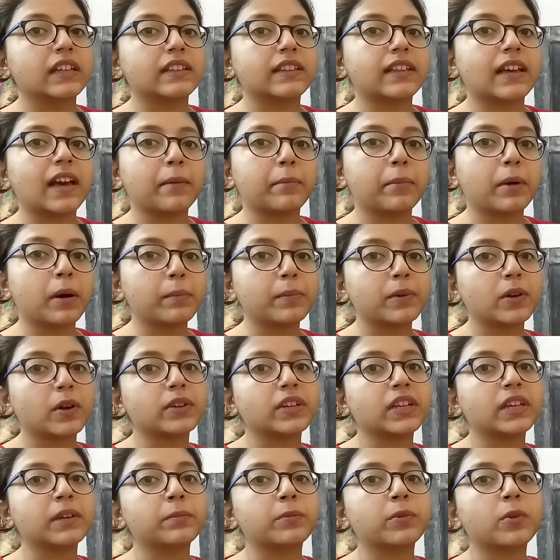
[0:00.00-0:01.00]
the
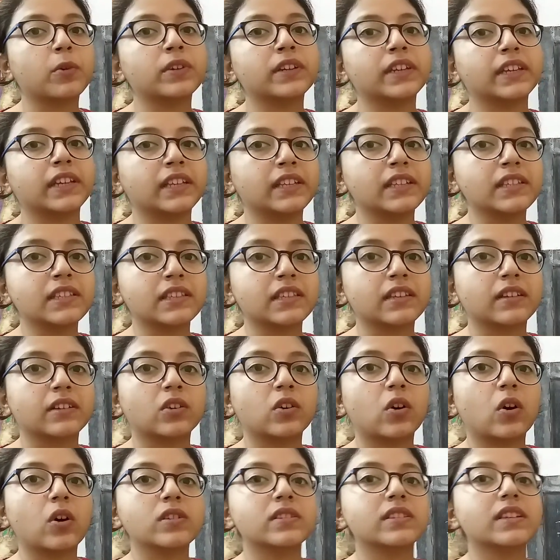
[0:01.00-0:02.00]
apoptotic proteins
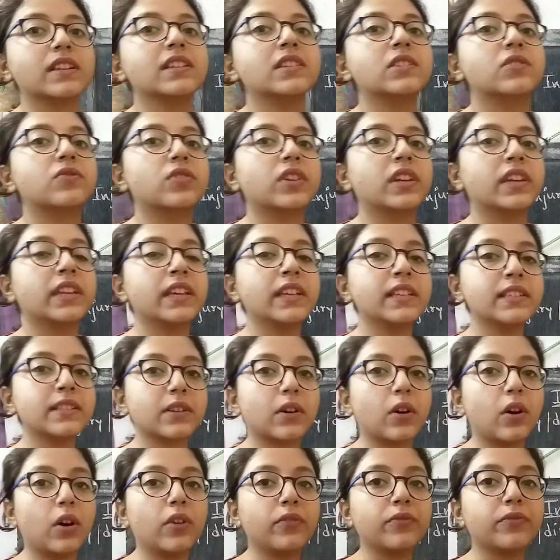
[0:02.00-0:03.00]
causes release
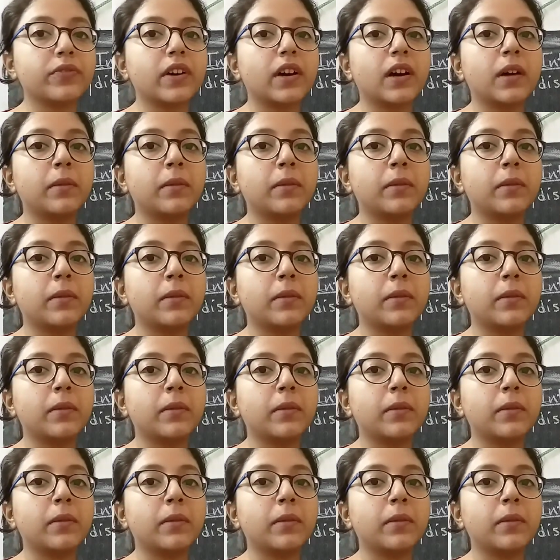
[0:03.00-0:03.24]
of